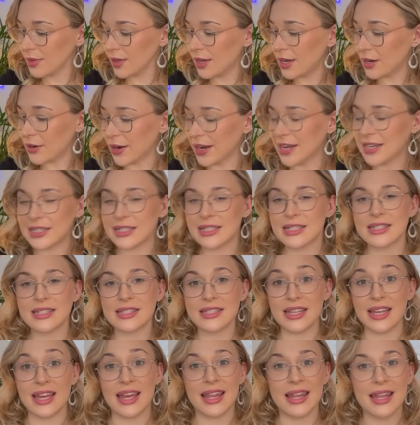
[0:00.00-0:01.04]
All right, didn't
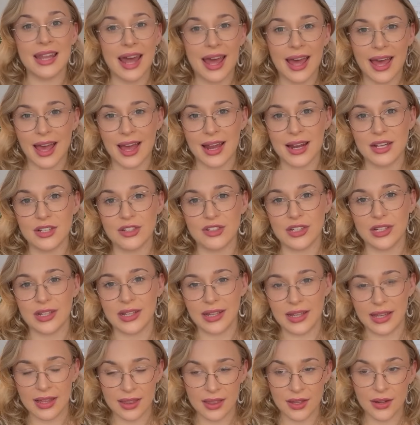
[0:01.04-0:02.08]
sit in that energy
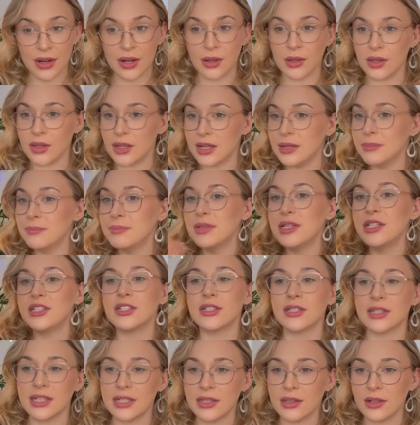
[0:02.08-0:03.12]
either. I
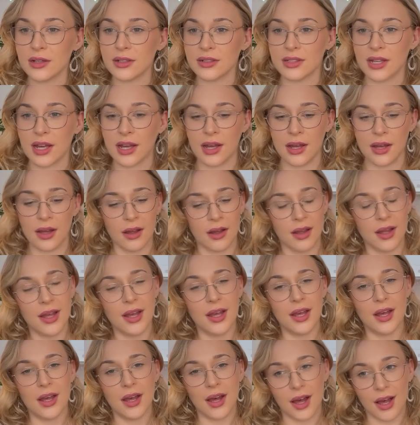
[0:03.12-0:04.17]
immediately looked at
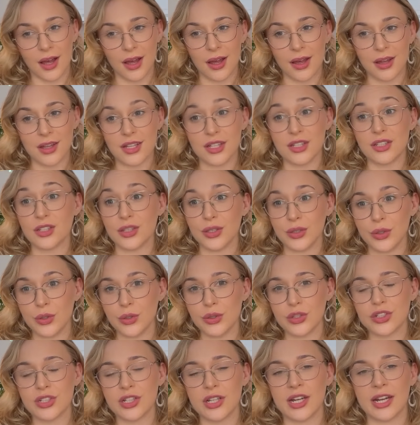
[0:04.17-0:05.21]
a
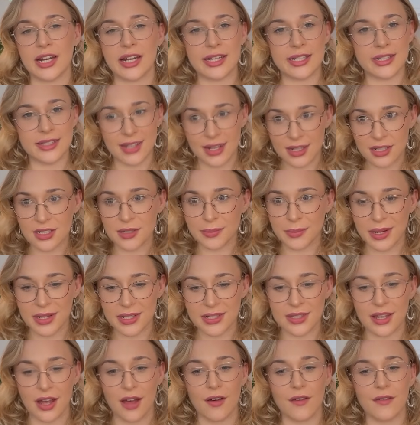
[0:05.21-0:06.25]
solution and I said to
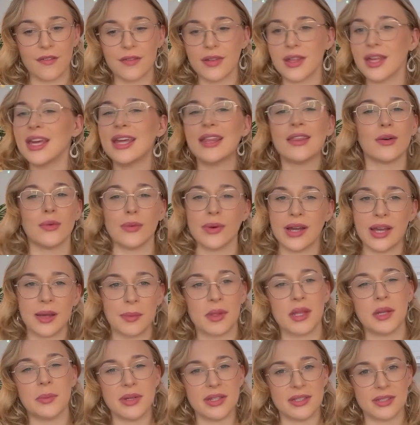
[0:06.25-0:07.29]
myself, either way, I'm
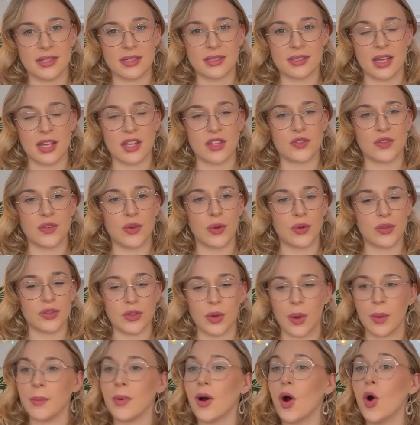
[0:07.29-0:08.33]
going to be successful. So
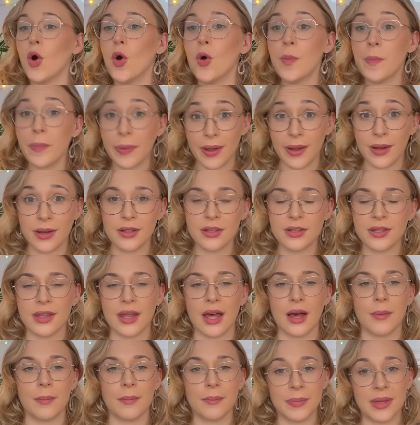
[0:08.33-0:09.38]
I'm open to
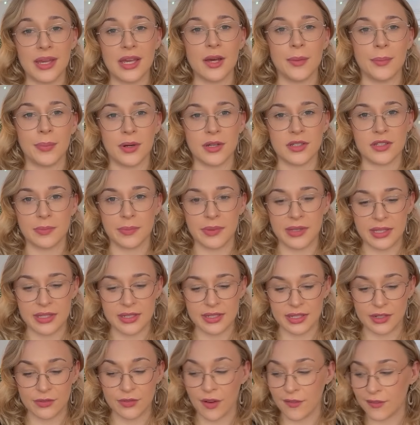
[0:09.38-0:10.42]
that being a
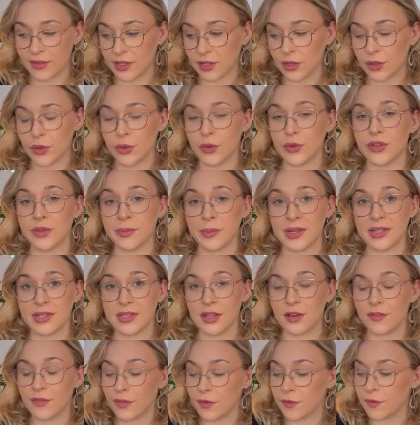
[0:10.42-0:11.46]
possibility rather than closing
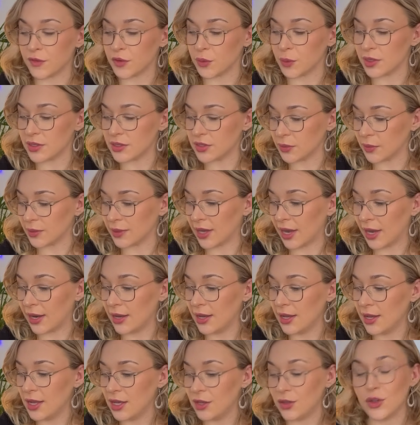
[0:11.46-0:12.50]
myself off to it. So again,
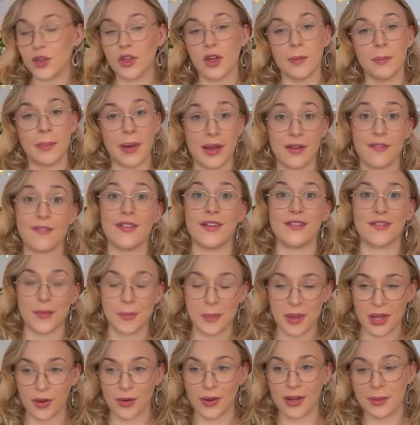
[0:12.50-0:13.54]
you could benefit from
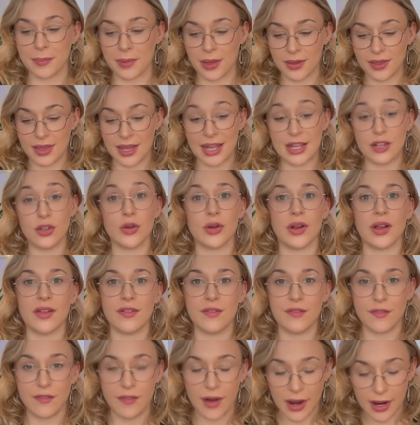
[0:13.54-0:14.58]
hearing about that in your
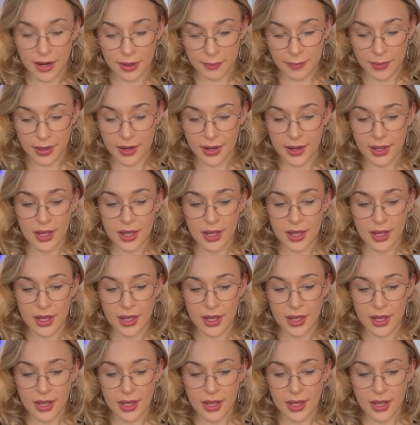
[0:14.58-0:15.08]
environment.